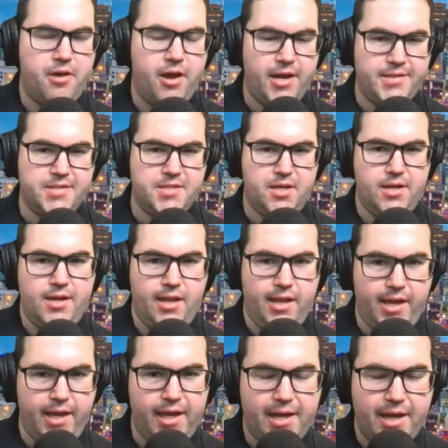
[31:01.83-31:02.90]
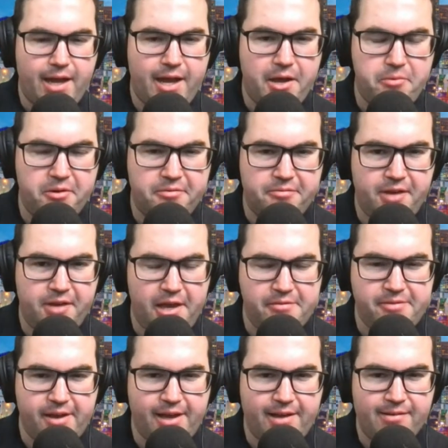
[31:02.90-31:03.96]
I certainly uh, would
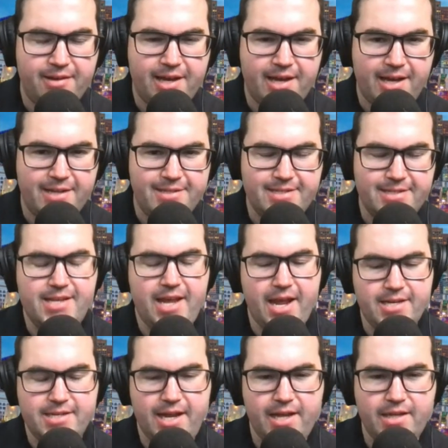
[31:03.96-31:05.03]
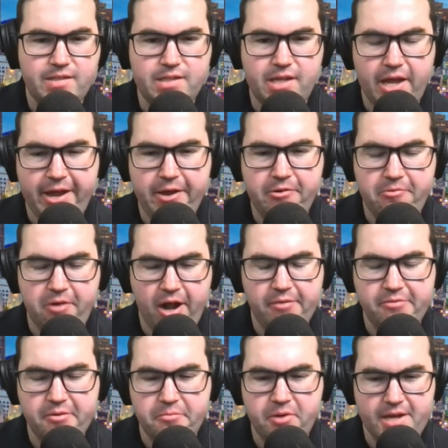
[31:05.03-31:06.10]
favor uh, DeSantis uh, running
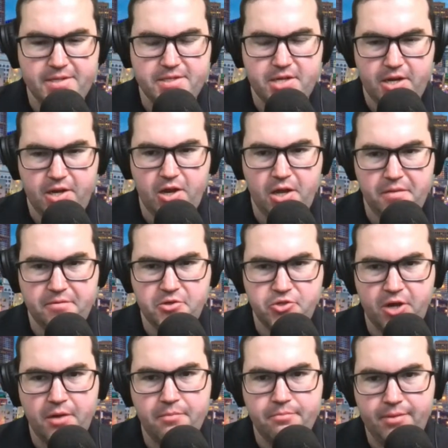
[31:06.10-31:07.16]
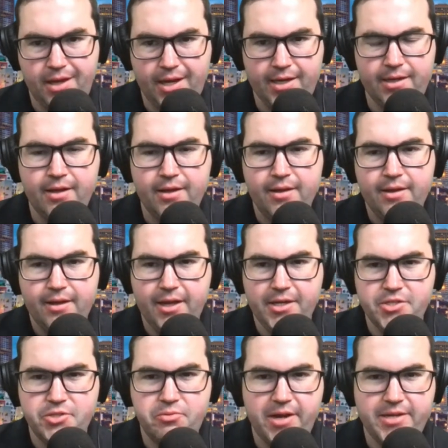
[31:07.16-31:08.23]
for president over Trump in
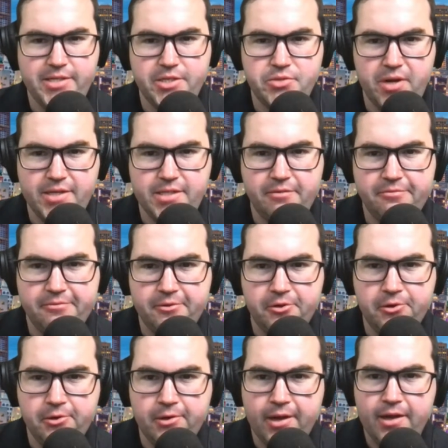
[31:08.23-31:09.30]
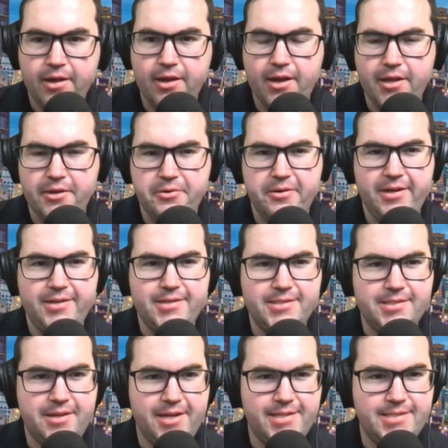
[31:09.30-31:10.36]
in 2024. Uh, Naughty
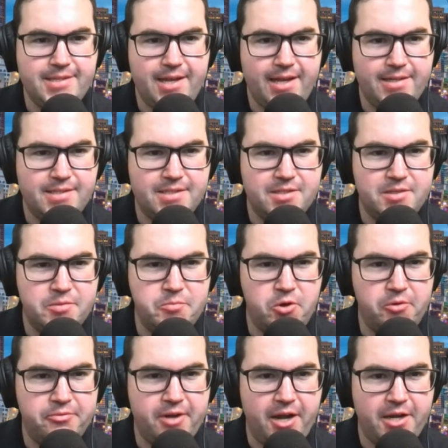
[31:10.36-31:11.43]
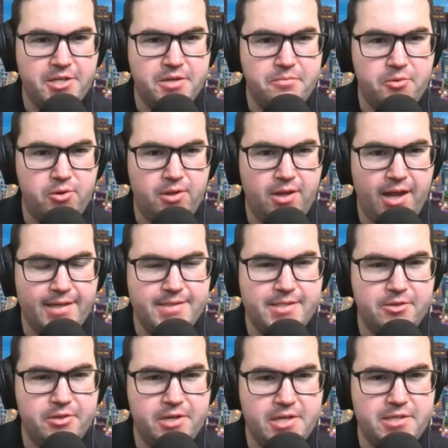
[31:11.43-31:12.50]
Design says small fraction more like
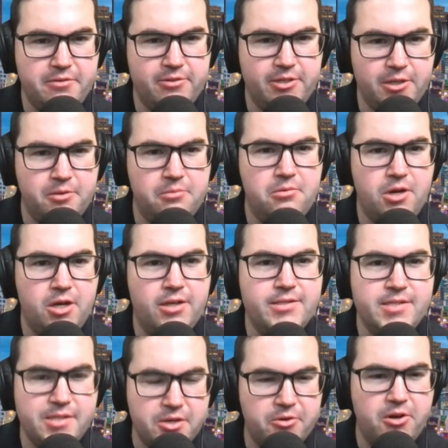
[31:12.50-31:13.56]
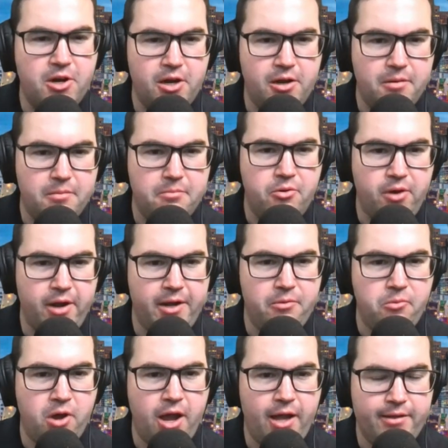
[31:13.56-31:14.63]
zero zero zero point
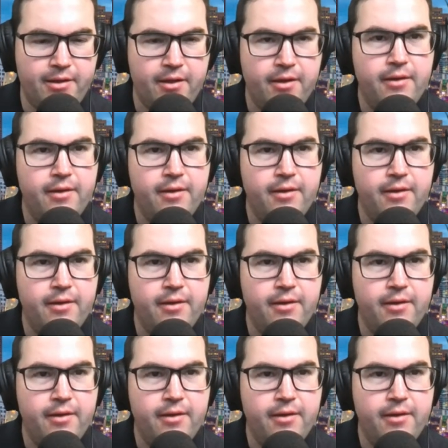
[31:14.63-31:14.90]
one.